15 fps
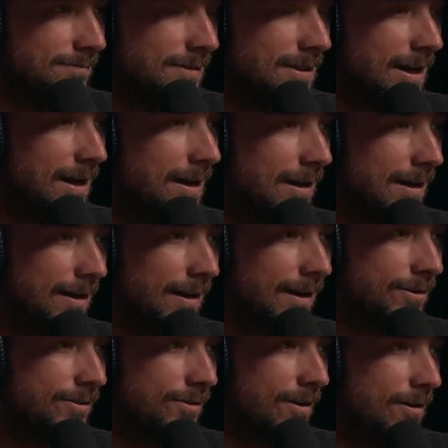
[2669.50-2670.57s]
yeah,
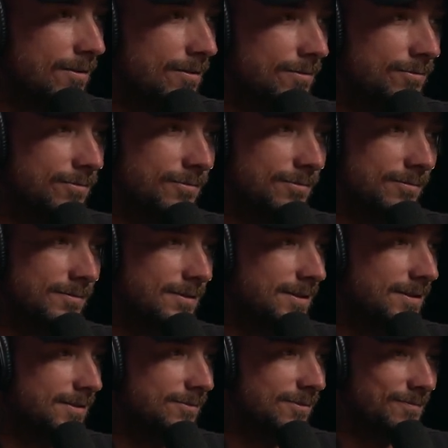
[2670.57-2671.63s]
I drove
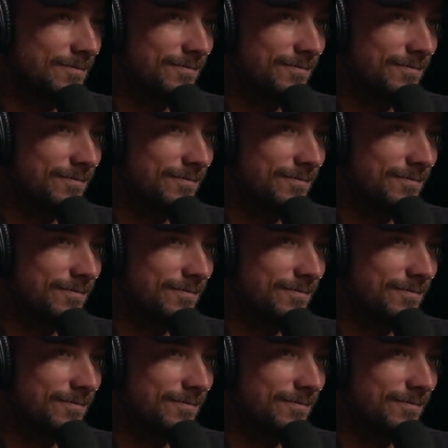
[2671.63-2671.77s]
from